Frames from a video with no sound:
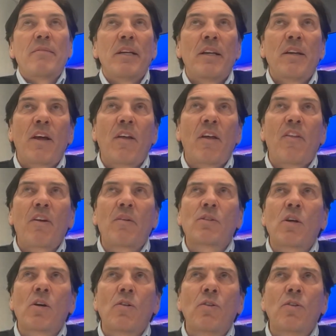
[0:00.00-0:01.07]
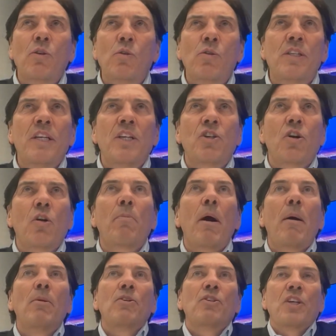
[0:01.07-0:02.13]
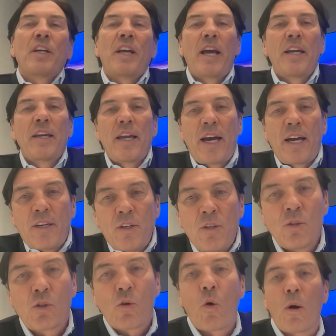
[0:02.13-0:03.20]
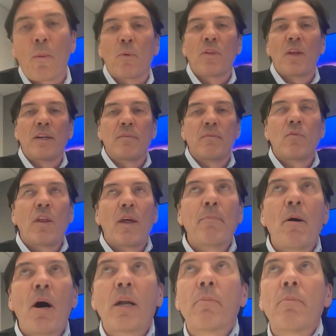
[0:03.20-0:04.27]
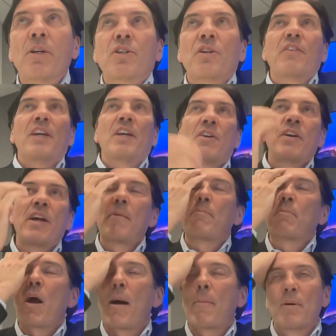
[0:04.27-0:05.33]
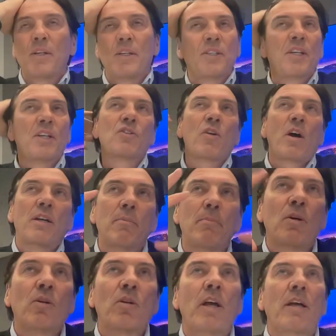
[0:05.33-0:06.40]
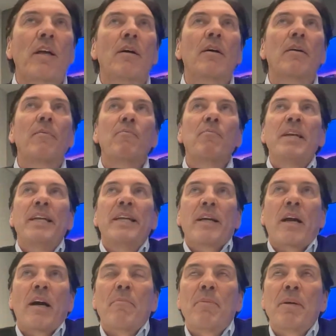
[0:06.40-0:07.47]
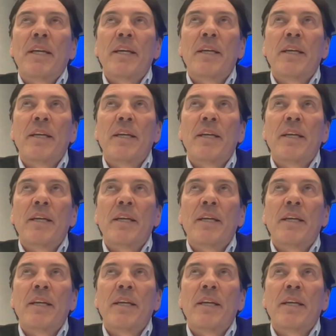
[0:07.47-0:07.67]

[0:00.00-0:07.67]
and I think it was called News Digital Publishing at News Corp, where they bought a bunch of internet properties and tried to build like a media company.